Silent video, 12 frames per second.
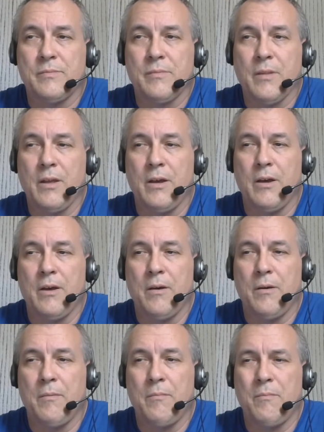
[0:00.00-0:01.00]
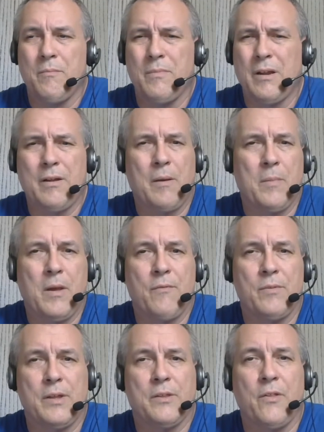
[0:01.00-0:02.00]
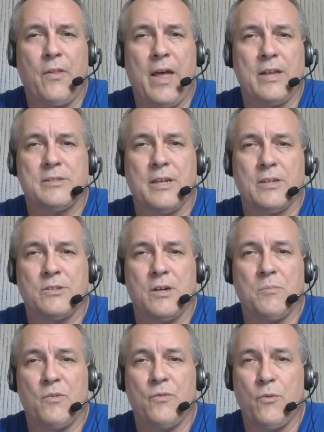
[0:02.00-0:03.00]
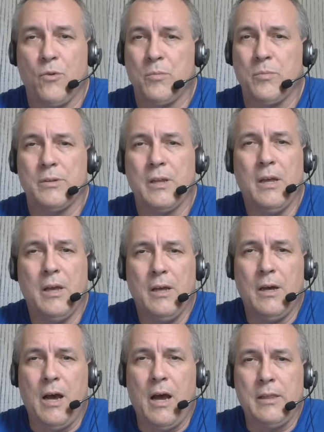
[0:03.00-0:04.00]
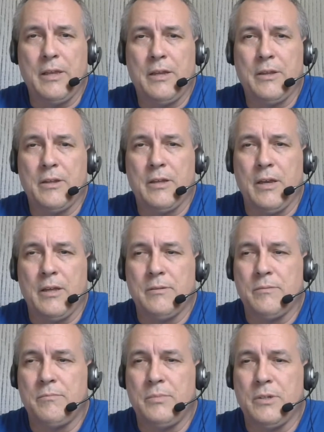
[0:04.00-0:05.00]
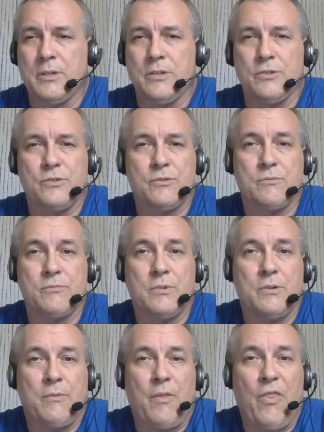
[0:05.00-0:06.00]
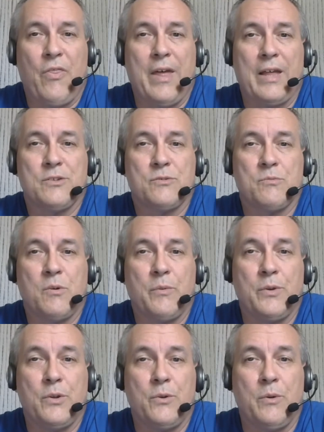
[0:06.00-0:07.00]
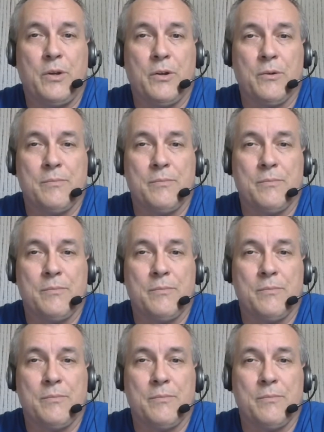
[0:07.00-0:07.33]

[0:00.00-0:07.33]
I've linked the Last Anton before, but I'll link it again because, well, that's what we do here.